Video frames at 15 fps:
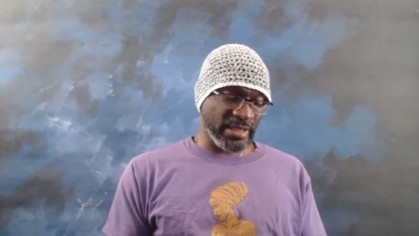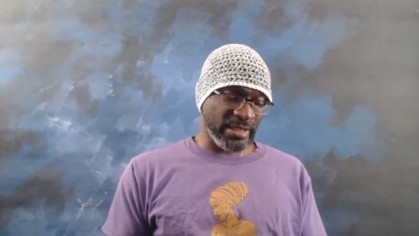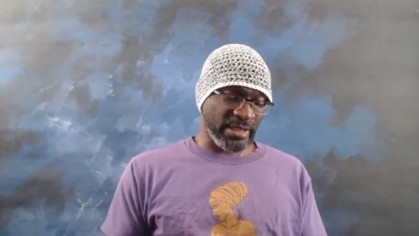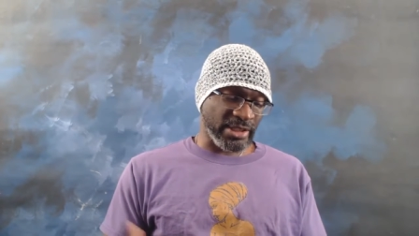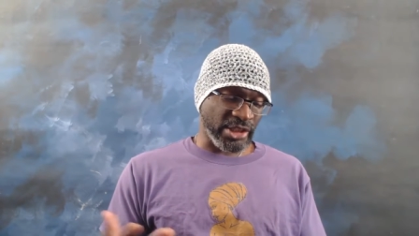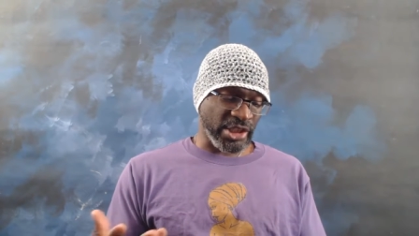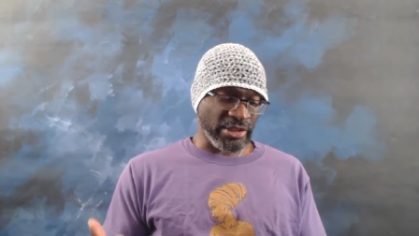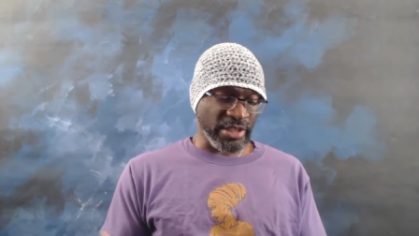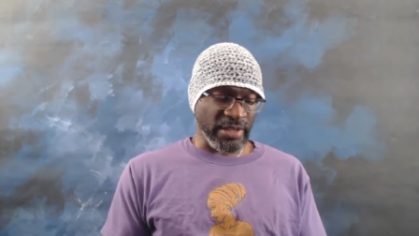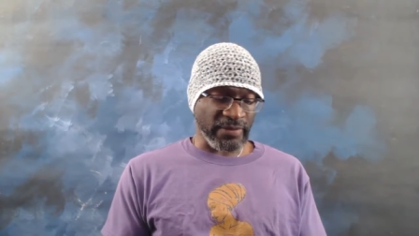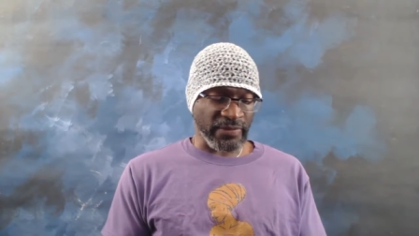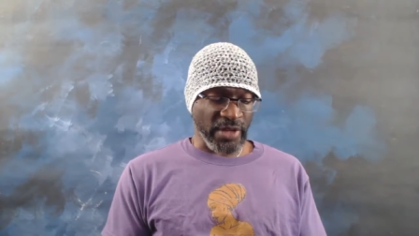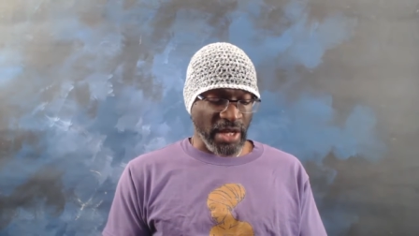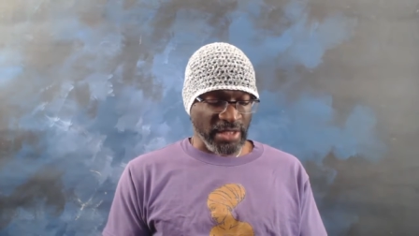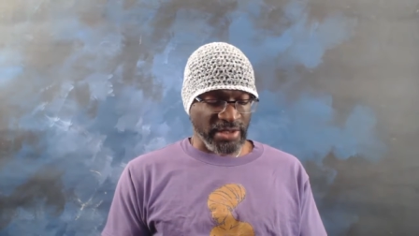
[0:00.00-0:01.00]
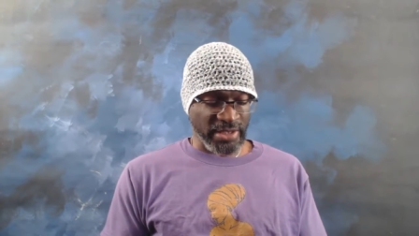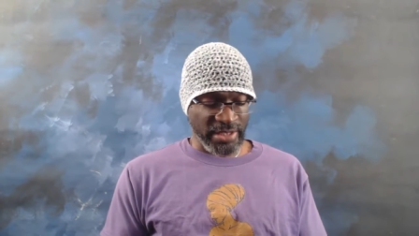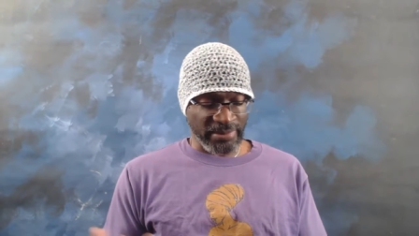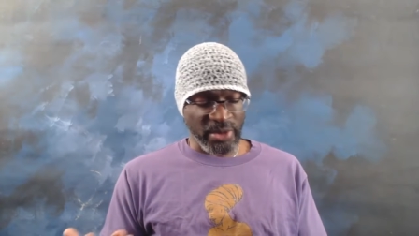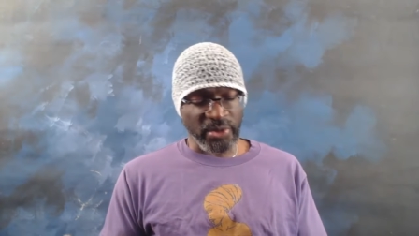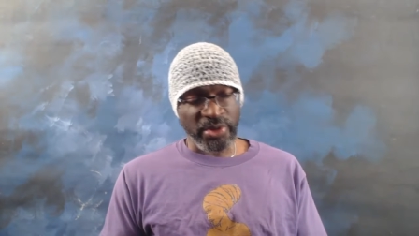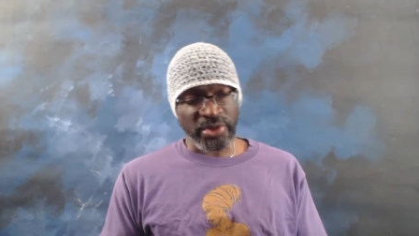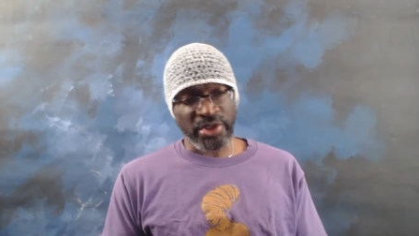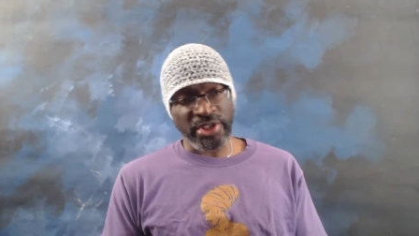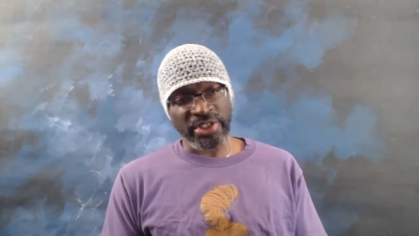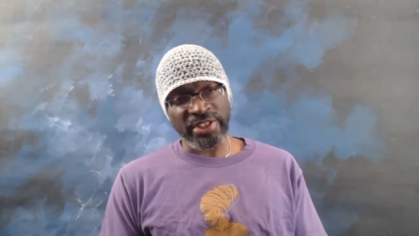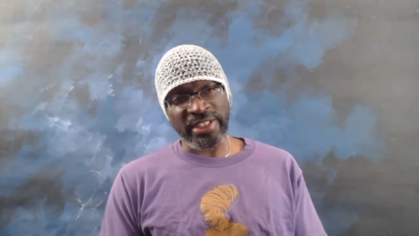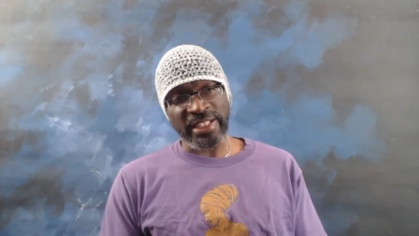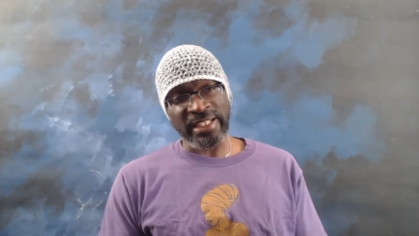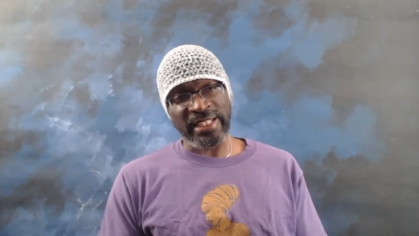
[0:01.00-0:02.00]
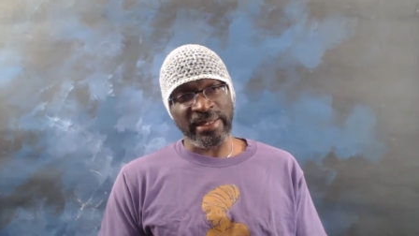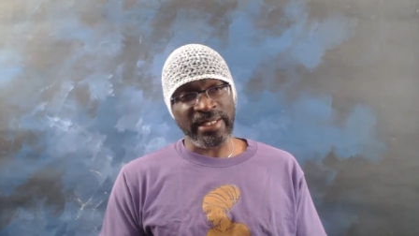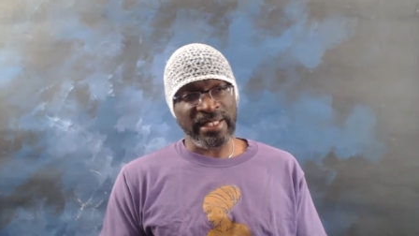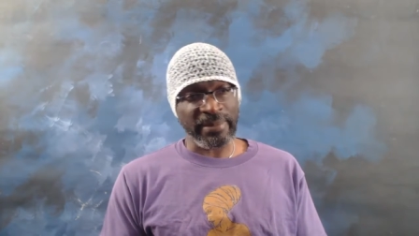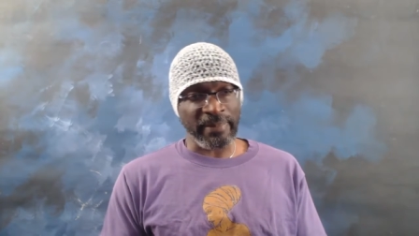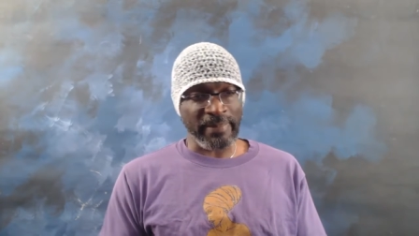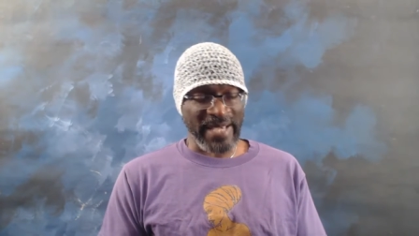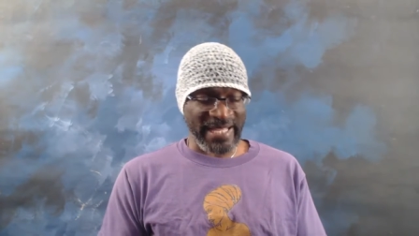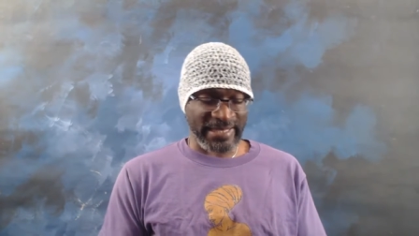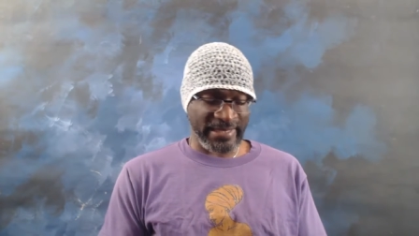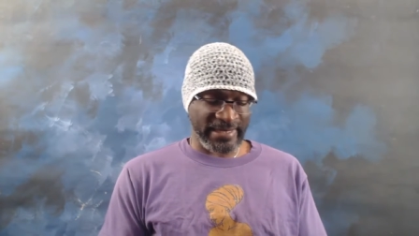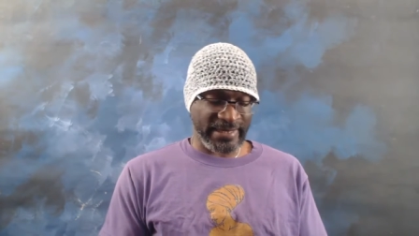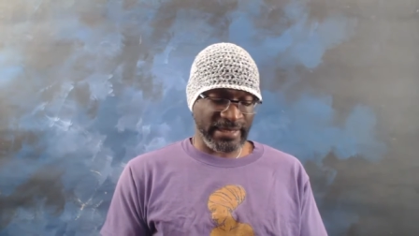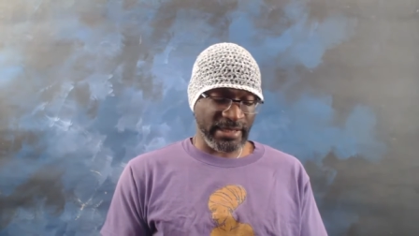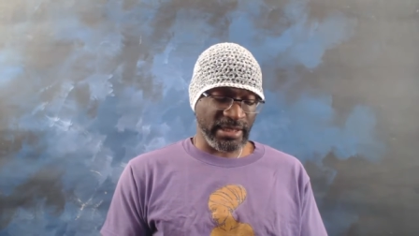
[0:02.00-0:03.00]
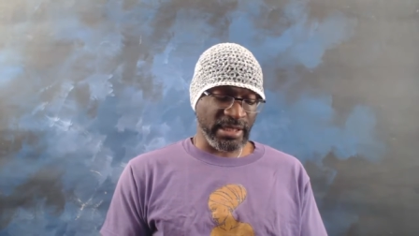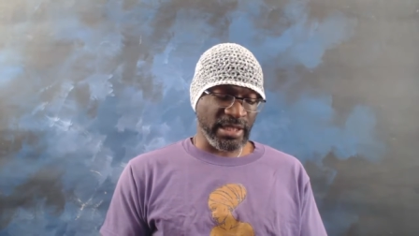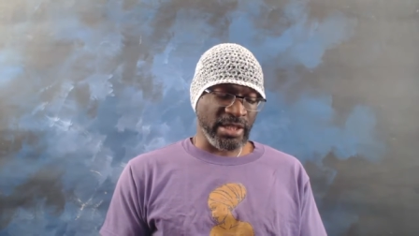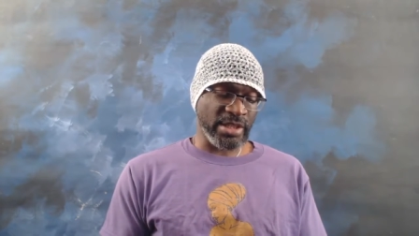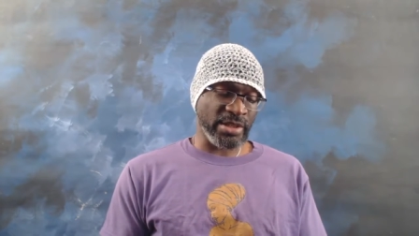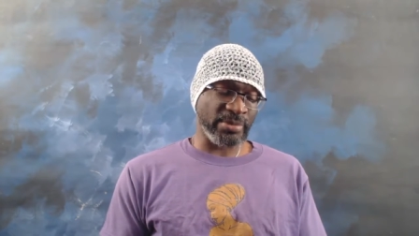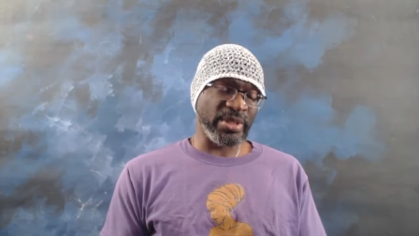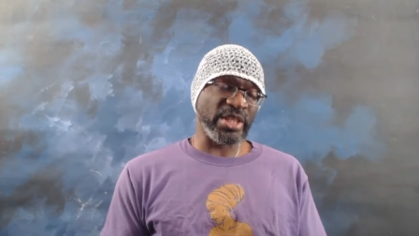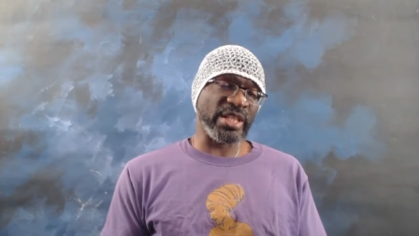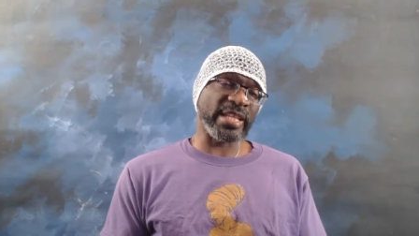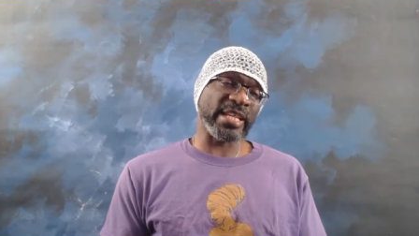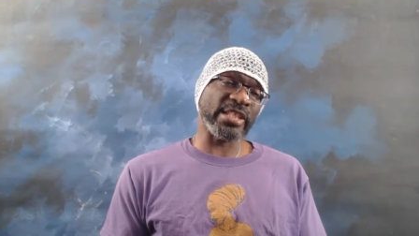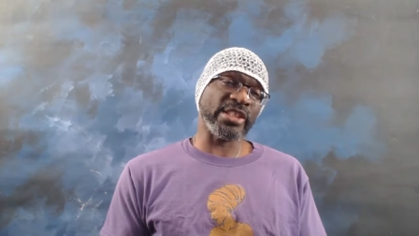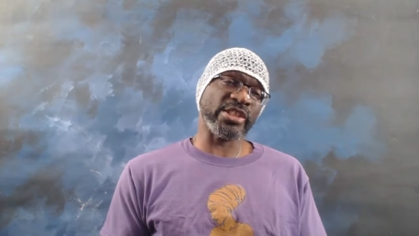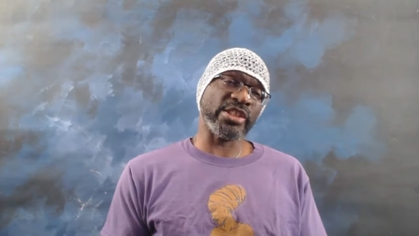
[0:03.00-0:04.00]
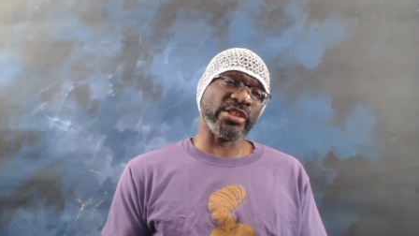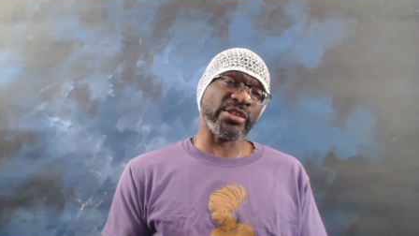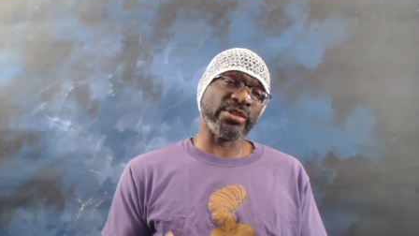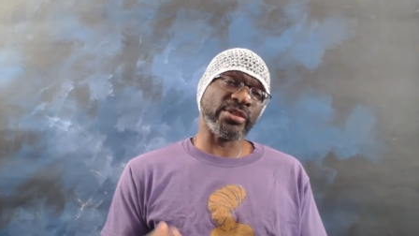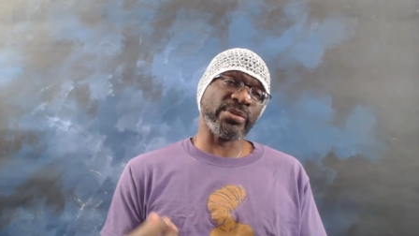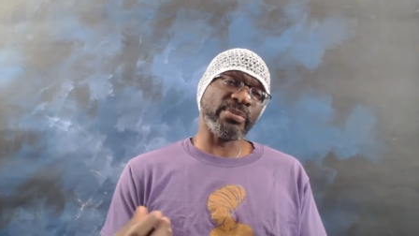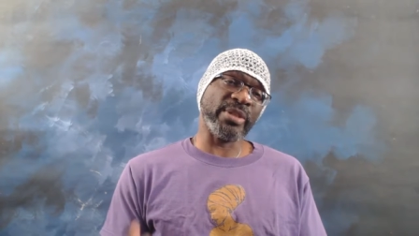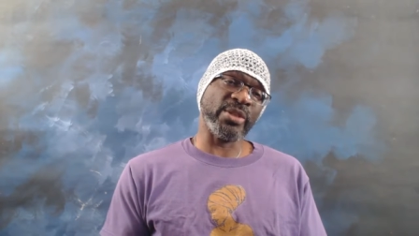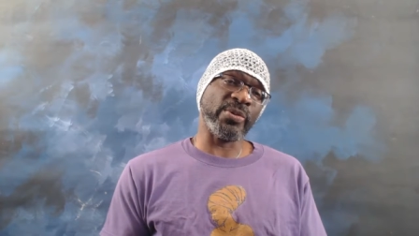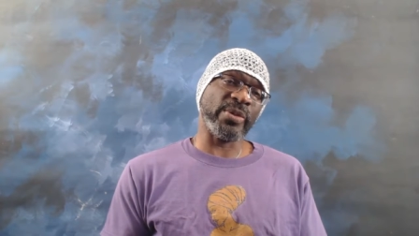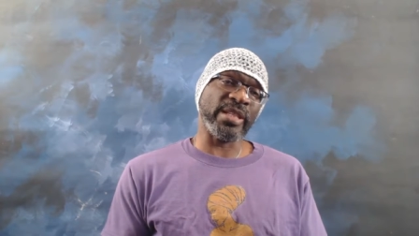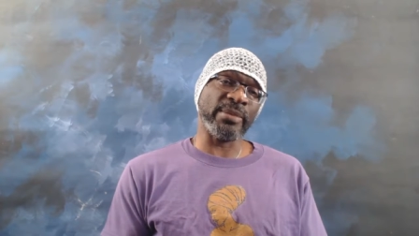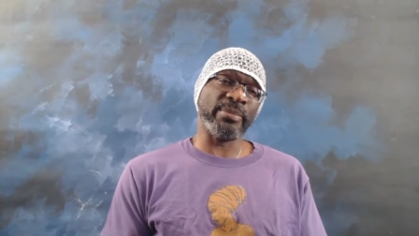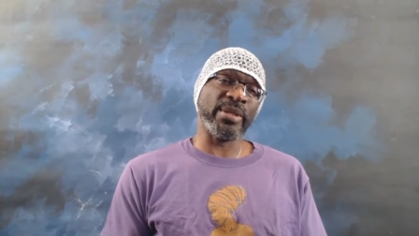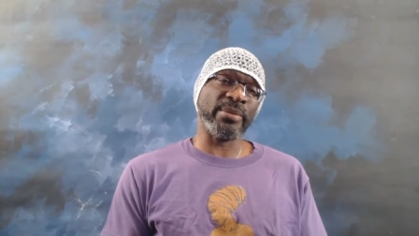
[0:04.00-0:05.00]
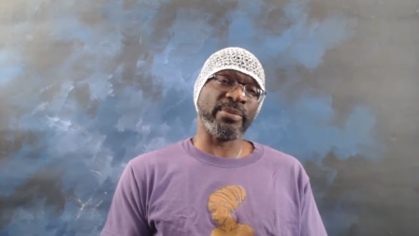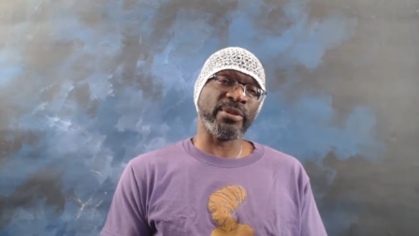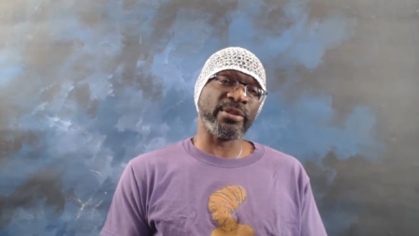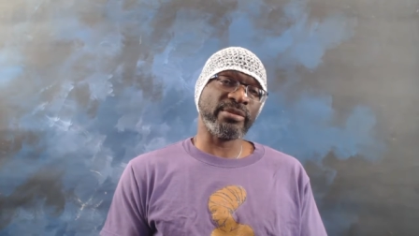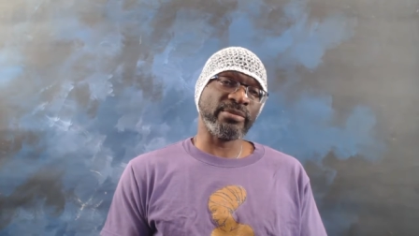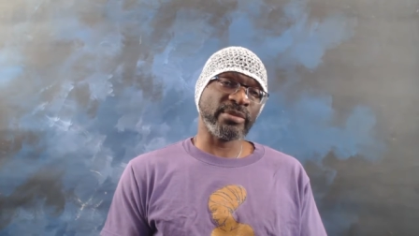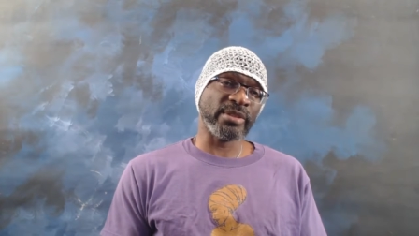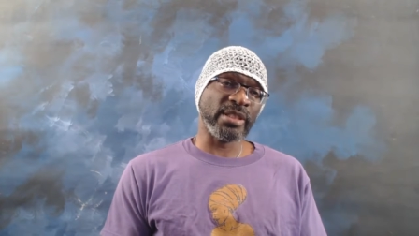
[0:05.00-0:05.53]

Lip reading: the sharing of thoughts and emotions and intimate communications between a people.